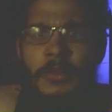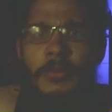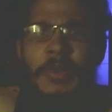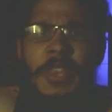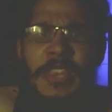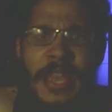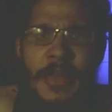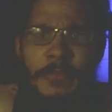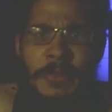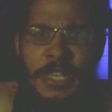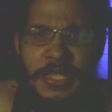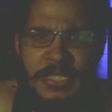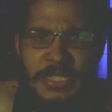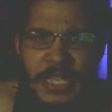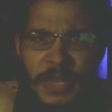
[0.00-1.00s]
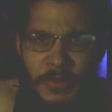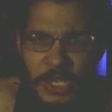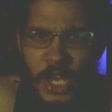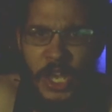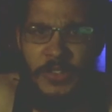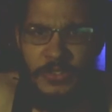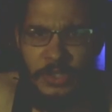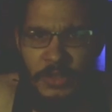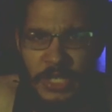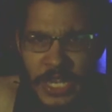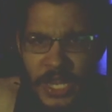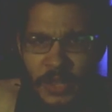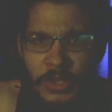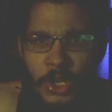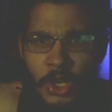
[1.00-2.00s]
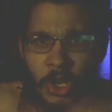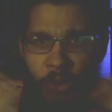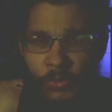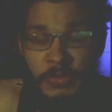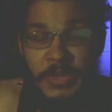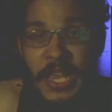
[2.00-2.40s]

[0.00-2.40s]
With that being said, we also now know